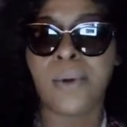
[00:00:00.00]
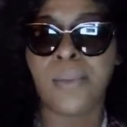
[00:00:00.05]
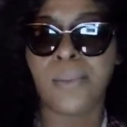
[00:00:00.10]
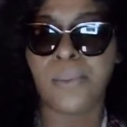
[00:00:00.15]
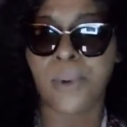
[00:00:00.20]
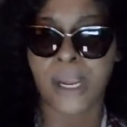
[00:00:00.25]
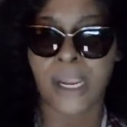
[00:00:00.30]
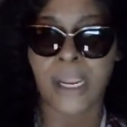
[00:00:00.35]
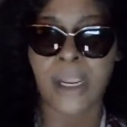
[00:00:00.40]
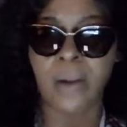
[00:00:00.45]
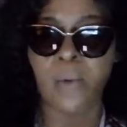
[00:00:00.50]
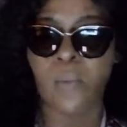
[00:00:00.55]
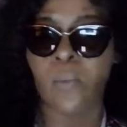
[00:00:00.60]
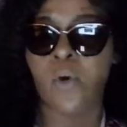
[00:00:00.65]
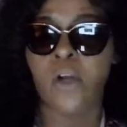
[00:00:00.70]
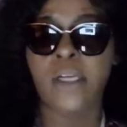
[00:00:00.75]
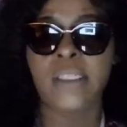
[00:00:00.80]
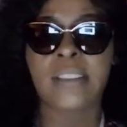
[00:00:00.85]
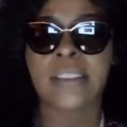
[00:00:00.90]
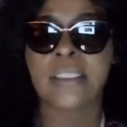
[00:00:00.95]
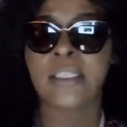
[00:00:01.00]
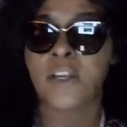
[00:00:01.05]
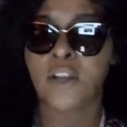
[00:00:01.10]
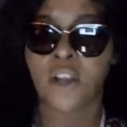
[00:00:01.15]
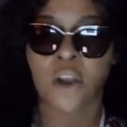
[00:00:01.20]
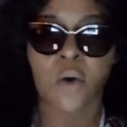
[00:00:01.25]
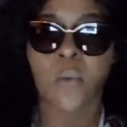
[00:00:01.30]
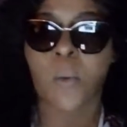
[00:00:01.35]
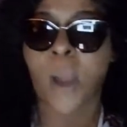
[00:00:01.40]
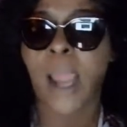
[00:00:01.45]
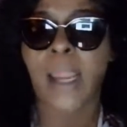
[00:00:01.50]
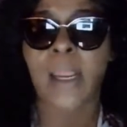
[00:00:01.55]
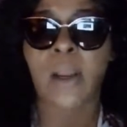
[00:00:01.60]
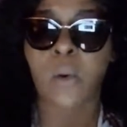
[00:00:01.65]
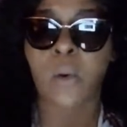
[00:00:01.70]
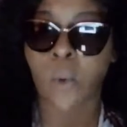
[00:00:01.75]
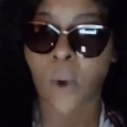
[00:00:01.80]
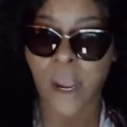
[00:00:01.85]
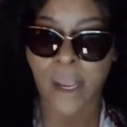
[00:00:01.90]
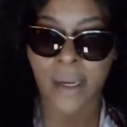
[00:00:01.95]
Reed wants to know why
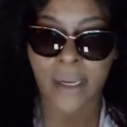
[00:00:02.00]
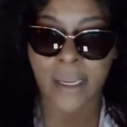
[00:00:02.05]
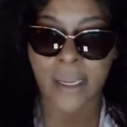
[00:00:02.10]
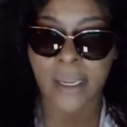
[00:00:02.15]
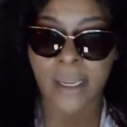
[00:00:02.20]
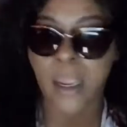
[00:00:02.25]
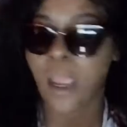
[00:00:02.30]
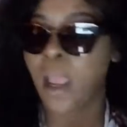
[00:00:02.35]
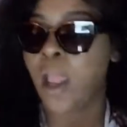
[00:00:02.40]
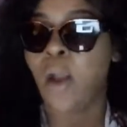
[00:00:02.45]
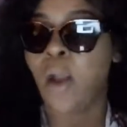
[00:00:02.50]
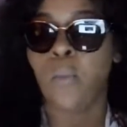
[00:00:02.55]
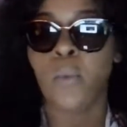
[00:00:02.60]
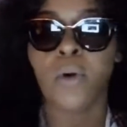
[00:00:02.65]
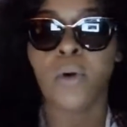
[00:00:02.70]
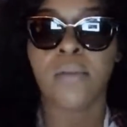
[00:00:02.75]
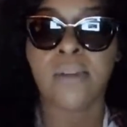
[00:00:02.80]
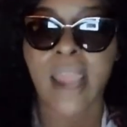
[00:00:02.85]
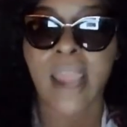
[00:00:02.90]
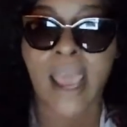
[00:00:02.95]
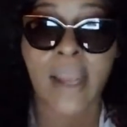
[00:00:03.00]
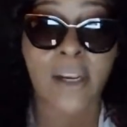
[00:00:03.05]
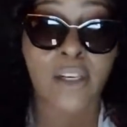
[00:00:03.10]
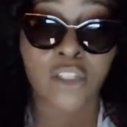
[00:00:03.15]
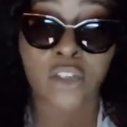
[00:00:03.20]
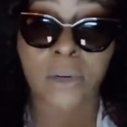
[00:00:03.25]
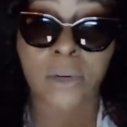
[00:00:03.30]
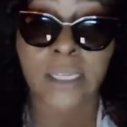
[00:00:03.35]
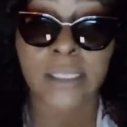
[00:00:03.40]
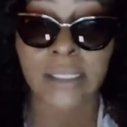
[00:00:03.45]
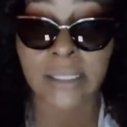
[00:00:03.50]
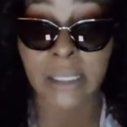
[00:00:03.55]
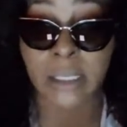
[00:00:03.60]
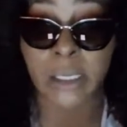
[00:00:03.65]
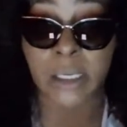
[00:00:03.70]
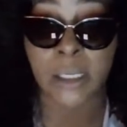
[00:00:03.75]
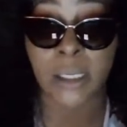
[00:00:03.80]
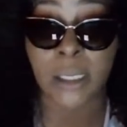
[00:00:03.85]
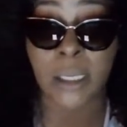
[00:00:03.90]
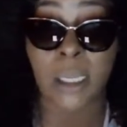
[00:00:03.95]
Kwani will not address the
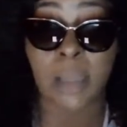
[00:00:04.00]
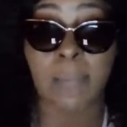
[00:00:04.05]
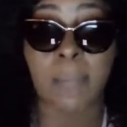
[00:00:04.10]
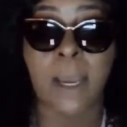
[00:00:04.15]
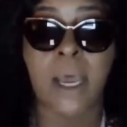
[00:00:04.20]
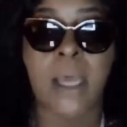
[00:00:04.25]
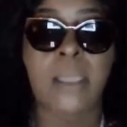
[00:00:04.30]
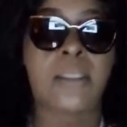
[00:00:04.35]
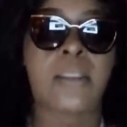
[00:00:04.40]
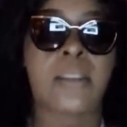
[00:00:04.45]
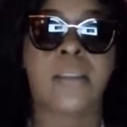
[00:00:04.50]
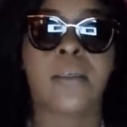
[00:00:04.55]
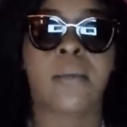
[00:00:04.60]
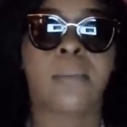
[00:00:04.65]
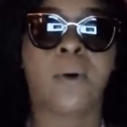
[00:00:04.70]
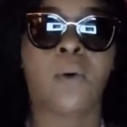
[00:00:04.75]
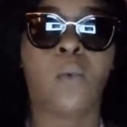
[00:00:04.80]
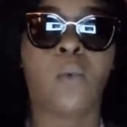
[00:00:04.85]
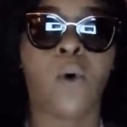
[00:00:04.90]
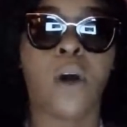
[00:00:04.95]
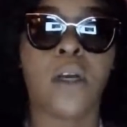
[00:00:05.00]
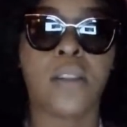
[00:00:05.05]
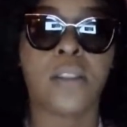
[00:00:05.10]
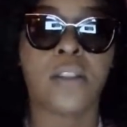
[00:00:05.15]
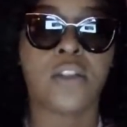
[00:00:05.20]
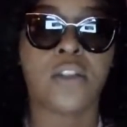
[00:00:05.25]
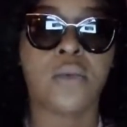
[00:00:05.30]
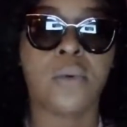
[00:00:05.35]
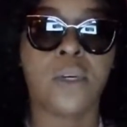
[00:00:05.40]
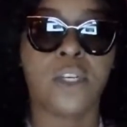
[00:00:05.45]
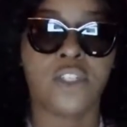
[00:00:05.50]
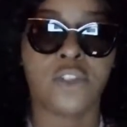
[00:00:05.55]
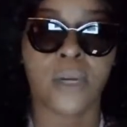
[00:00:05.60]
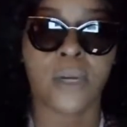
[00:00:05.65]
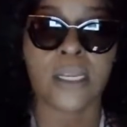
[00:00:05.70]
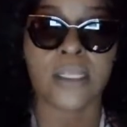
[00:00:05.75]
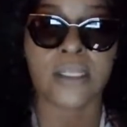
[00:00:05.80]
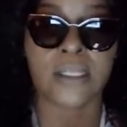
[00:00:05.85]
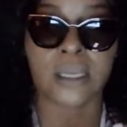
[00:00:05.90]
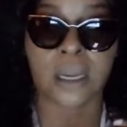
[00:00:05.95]
Cookie Monster but wants to
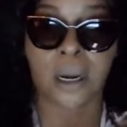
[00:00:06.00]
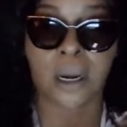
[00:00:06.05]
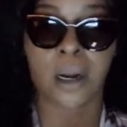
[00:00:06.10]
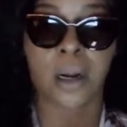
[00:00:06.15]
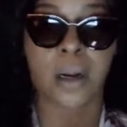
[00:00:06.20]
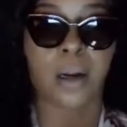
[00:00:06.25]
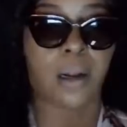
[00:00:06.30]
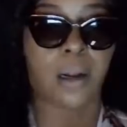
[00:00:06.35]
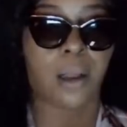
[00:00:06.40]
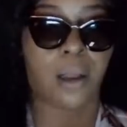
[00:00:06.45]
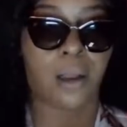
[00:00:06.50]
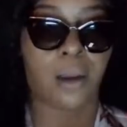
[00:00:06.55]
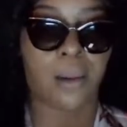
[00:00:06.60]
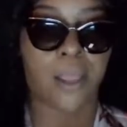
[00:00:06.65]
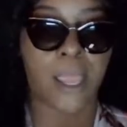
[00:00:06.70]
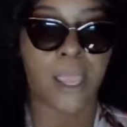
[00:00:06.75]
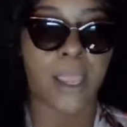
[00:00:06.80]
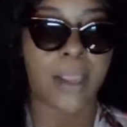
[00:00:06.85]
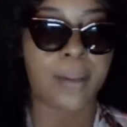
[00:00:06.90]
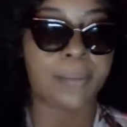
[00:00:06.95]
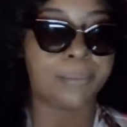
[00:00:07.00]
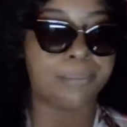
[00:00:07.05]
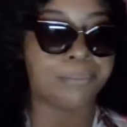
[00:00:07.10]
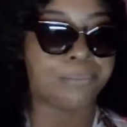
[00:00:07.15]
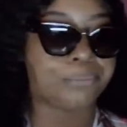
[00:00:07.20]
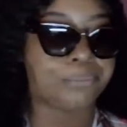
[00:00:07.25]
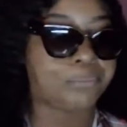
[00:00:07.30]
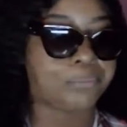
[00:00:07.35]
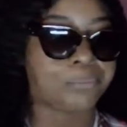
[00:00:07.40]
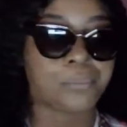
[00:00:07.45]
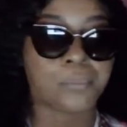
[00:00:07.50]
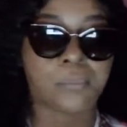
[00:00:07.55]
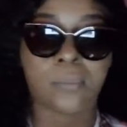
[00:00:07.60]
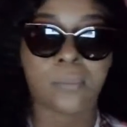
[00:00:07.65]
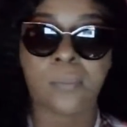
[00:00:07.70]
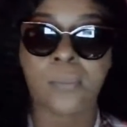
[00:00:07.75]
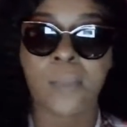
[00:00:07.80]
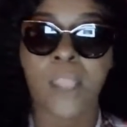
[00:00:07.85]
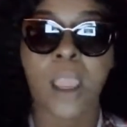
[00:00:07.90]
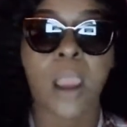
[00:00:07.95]
address her. Okay.
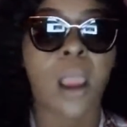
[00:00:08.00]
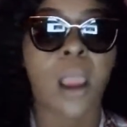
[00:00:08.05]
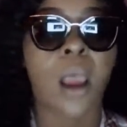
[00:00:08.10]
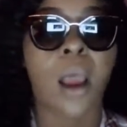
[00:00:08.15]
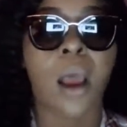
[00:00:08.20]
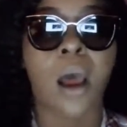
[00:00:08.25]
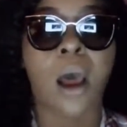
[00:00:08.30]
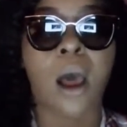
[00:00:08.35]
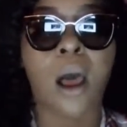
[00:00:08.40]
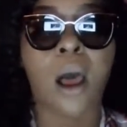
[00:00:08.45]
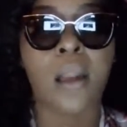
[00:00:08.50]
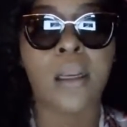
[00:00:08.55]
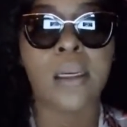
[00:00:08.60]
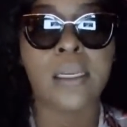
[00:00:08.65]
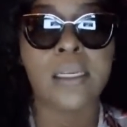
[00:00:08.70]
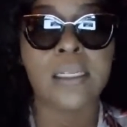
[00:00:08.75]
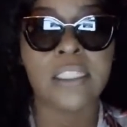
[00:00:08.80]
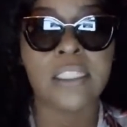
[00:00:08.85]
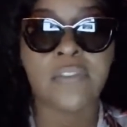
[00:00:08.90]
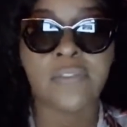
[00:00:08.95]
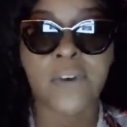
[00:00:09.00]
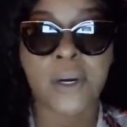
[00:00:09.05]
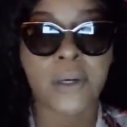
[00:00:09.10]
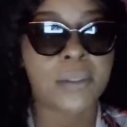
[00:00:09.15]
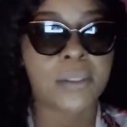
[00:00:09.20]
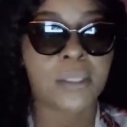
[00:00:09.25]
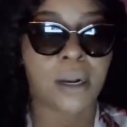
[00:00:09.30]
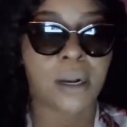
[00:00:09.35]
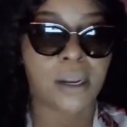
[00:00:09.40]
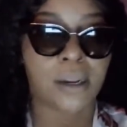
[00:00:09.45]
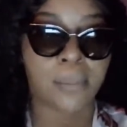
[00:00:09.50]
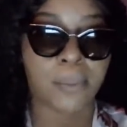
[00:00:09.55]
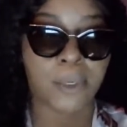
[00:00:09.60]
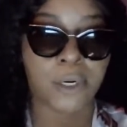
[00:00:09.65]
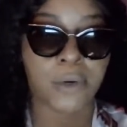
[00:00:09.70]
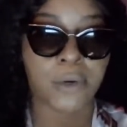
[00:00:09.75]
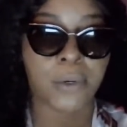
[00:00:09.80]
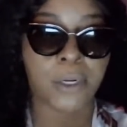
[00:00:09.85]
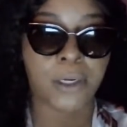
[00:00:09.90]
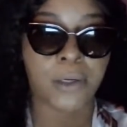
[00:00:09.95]
All of these folks are
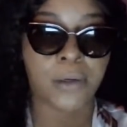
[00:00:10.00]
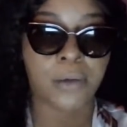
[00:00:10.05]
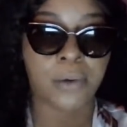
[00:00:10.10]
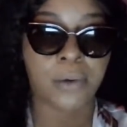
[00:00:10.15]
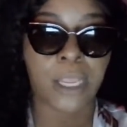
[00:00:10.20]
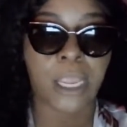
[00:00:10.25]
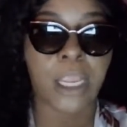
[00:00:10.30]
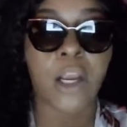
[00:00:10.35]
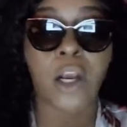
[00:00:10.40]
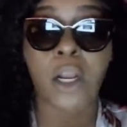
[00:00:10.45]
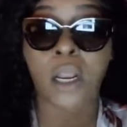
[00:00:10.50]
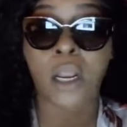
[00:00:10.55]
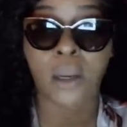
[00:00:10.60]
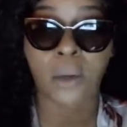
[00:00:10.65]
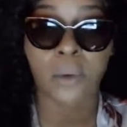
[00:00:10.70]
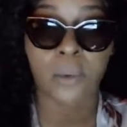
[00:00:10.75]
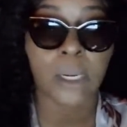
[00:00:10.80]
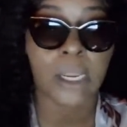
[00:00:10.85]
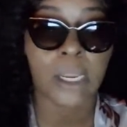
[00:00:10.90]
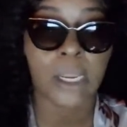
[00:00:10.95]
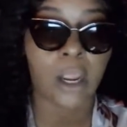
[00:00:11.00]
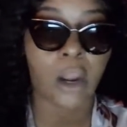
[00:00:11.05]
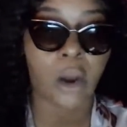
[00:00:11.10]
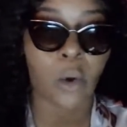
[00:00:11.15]
hypocritical, including